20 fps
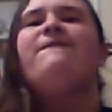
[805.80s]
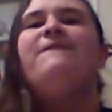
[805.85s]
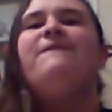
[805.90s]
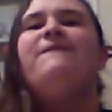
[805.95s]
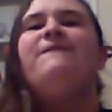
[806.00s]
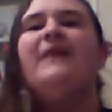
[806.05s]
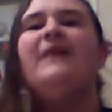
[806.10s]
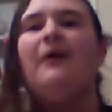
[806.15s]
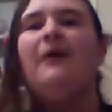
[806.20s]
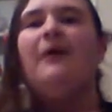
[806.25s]

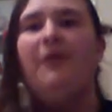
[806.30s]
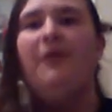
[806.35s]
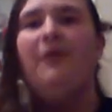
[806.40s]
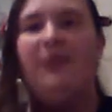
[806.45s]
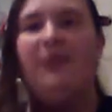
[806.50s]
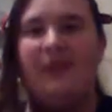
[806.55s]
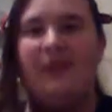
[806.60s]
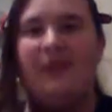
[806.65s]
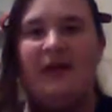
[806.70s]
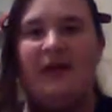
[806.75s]

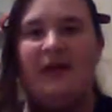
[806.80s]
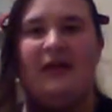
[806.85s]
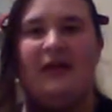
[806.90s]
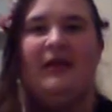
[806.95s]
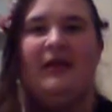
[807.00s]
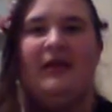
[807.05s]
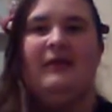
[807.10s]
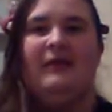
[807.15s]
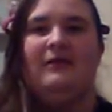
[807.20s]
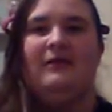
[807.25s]

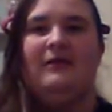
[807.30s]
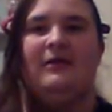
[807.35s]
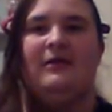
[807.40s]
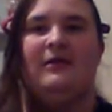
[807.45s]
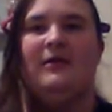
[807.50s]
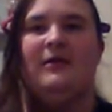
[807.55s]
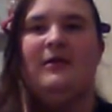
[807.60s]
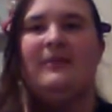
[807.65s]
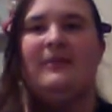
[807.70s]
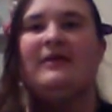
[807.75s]
filthy
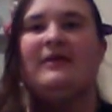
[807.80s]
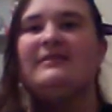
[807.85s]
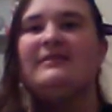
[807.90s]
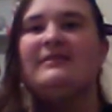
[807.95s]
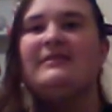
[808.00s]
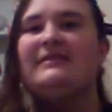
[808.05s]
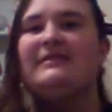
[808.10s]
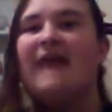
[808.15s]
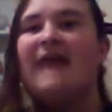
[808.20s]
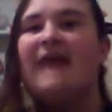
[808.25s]
because
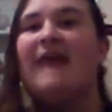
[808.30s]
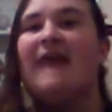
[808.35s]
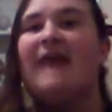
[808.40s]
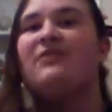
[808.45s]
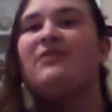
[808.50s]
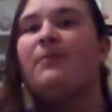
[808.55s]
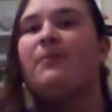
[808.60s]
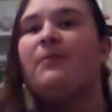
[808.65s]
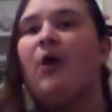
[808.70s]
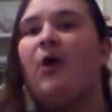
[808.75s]
these guys
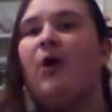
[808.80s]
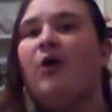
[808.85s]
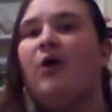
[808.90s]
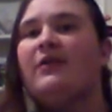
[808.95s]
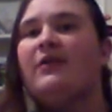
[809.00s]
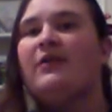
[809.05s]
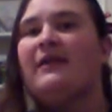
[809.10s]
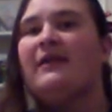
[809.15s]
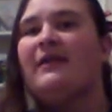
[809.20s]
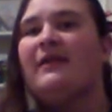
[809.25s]
are
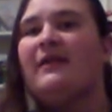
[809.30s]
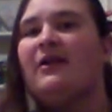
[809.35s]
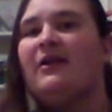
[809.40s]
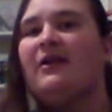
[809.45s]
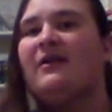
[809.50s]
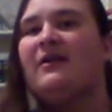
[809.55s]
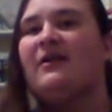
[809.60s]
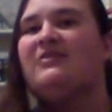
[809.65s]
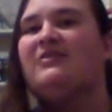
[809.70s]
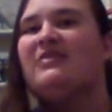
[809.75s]
partying
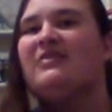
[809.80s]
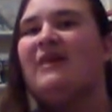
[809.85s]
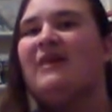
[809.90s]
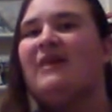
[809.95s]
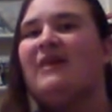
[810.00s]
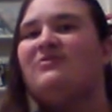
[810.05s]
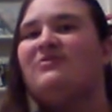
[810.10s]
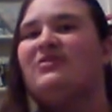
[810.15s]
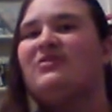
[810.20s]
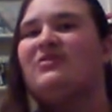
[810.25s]
there, and she
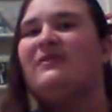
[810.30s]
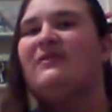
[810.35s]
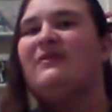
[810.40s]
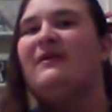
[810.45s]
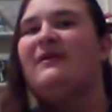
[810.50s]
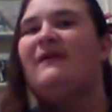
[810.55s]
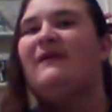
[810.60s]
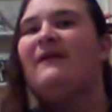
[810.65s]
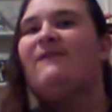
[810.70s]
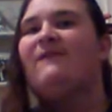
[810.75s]
comes to
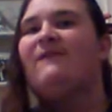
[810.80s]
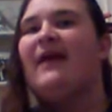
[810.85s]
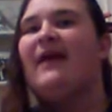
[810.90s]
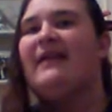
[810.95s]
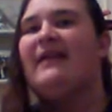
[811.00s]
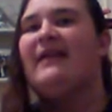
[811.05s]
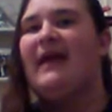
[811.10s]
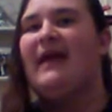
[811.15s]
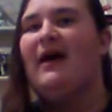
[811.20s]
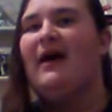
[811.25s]

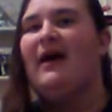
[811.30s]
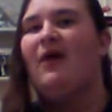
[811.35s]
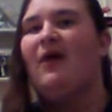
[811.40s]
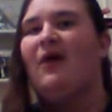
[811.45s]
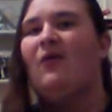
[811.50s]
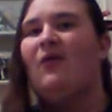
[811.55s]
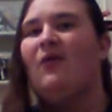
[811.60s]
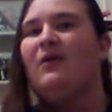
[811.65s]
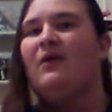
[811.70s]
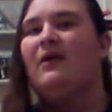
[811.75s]
find
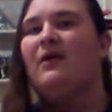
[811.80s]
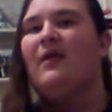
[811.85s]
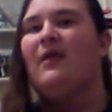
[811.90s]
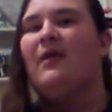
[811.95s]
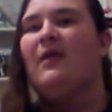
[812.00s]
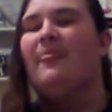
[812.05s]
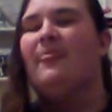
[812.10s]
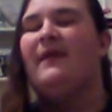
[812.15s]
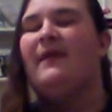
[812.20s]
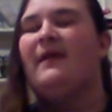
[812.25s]
out
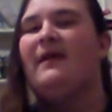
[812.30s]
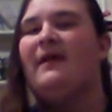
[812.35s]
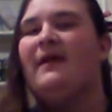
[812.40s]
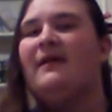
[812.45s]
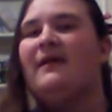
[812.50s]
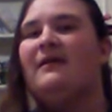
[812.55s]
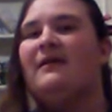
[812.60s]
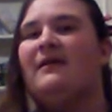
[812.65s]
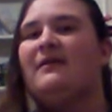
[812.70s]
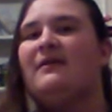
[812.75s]

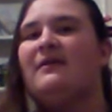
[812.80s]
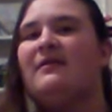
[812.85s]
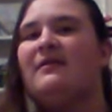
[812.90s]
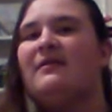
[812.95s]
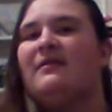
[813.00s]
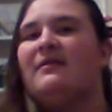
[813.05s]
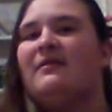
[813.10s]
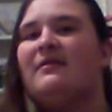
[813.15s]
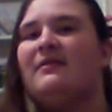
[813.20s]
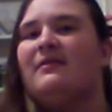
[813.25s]
that
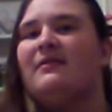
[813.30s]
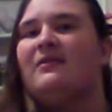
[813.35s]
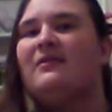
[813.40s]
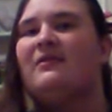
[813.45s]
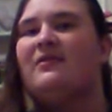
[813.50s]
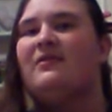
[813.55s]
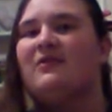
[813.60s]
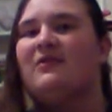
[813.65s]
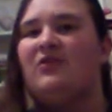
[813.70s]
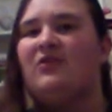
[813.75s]

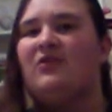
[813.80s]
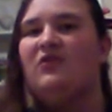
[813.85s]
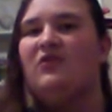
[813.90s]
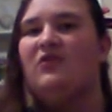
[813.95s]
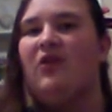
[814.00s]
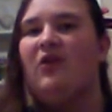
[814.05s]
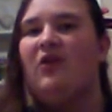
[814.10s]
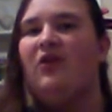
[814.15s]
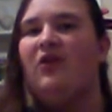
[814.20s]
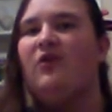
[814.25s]

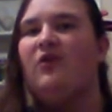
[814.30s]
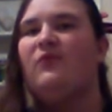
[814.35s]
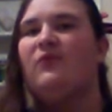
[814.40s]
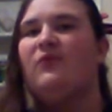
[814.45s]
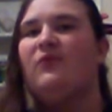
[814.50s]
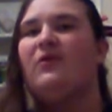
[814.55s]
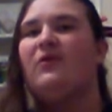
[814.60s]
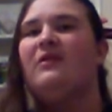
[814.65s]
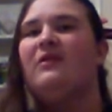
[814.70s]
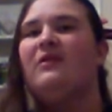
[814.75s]

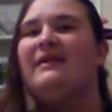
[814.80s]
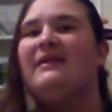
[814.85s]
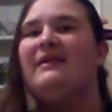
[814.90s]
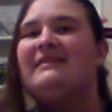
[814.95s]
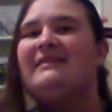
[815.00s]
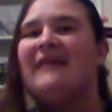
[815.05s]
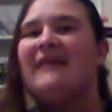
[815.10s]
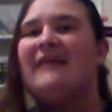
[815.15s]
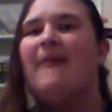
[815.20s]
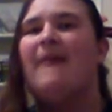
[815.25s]
Kutaro
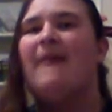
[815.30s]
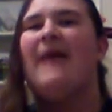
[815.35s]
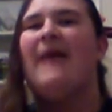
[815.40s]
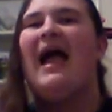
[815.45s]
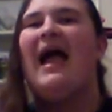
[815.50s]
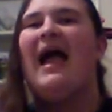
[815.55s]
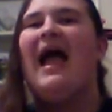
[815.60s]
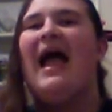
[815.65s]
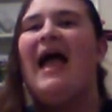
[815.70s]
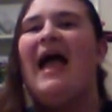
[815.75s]
cleans it up
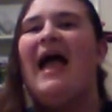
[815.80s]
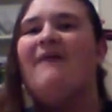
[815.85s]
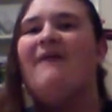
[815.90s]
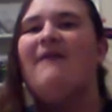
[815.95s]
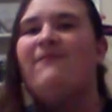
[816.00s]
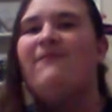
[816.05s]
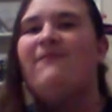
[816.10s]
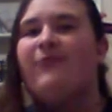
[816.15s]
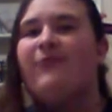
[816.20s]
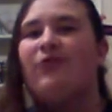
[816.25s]

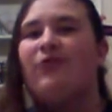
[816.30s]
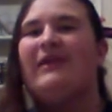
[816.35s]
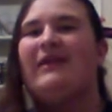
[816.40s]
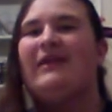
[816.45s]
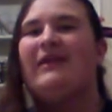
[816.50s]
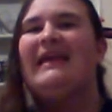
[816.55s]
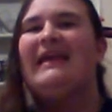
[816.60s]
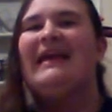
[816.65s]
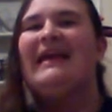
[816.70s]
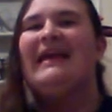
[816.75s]

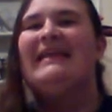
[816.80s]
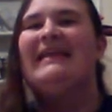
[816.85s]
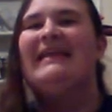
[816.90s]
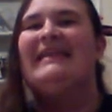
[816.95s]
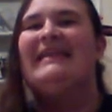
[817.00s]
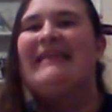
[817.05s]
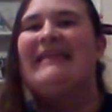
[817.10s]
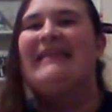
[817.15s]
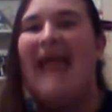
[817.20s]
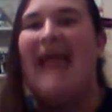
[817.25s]
every
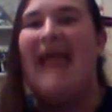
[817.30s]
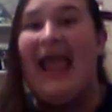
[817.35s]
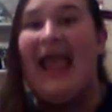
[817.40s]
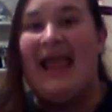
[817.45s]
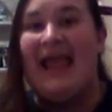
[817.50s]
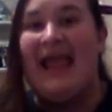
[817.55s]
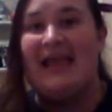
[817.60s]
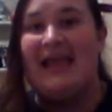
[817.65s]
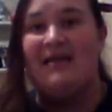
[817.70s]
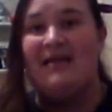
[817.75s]

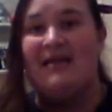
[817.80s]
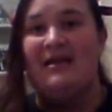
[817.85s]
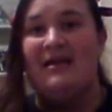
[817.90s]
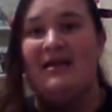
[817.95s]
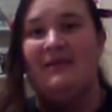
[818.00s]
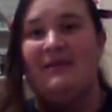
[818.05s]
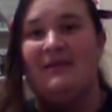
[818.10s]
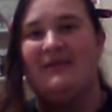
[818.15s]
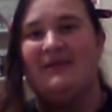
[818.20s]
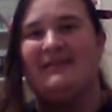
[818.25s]
day
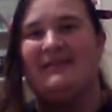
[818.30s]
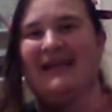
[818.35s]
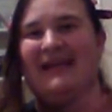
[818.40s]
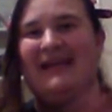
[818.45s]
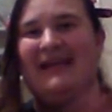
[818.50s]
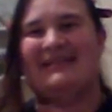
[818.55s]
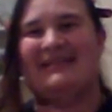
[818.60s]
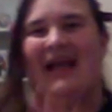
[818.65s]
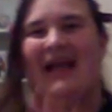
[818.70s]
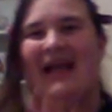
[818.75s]
because
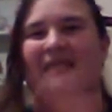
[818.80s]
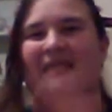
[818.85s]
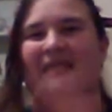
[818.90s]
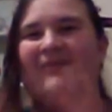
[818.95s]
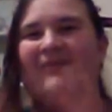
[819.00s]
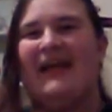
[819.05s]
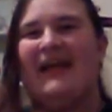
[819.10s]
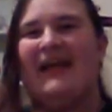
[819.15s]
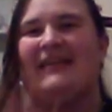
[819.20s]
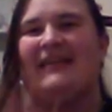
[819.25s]
that's kind
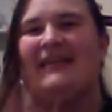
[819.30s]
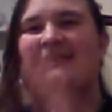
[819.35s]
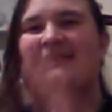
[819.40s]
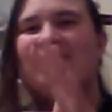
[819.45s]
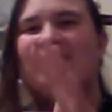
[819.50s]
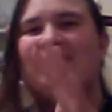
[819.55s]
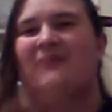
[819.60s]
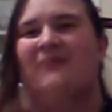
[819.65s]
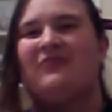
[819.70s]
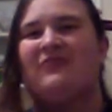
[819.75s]
of like
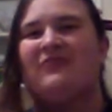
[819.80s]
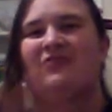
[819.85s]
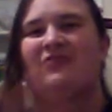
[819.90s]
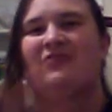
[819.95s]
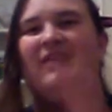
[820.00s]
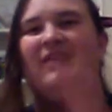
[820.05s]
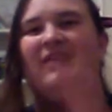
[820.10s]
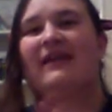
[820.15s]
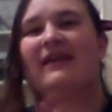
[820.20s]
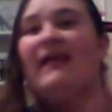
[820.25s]
his special
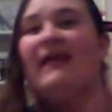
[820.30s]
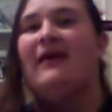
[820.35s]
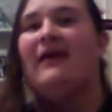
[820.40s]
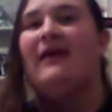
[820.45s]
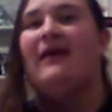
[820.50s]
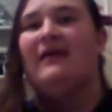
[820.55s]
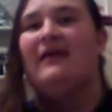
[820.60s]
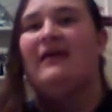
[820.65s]
thing, and that